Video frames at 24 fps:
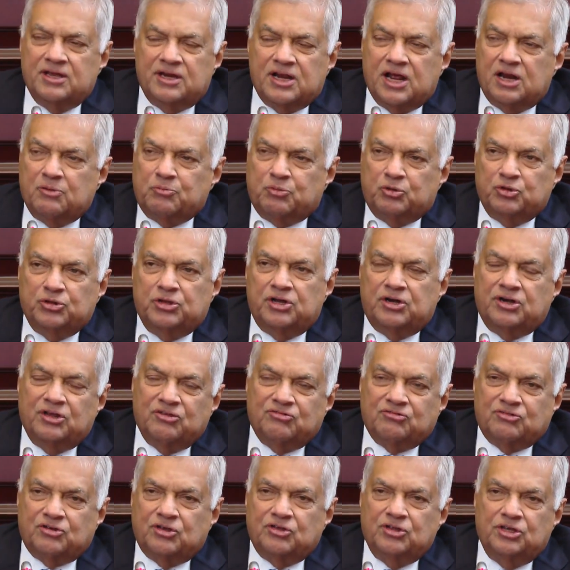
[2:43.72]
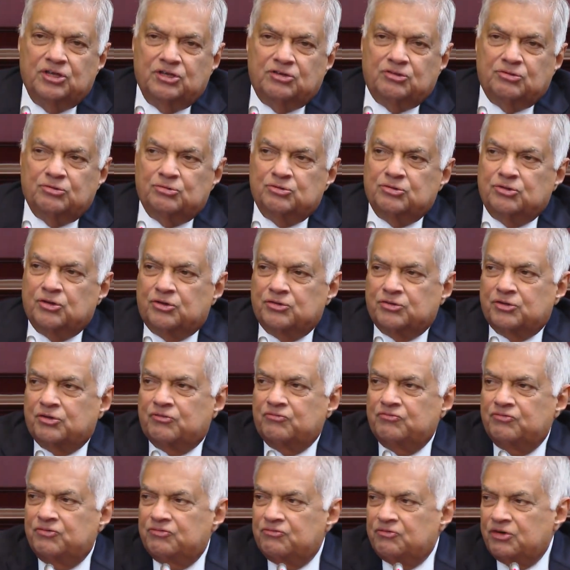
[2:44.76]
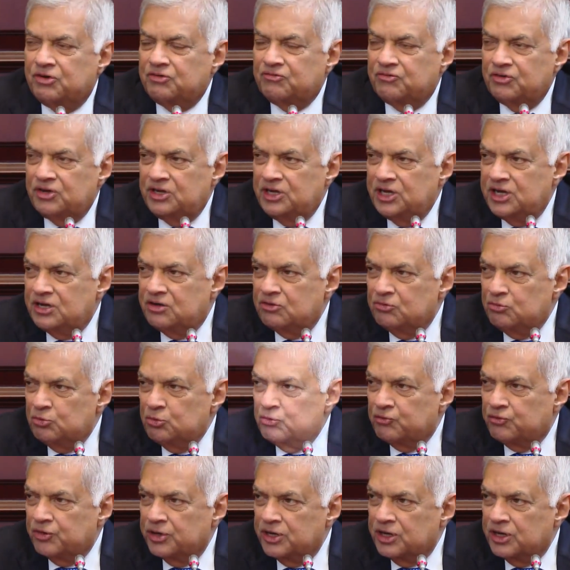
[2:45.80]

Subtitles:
then I'll put the rest of the issues also of what we need to do for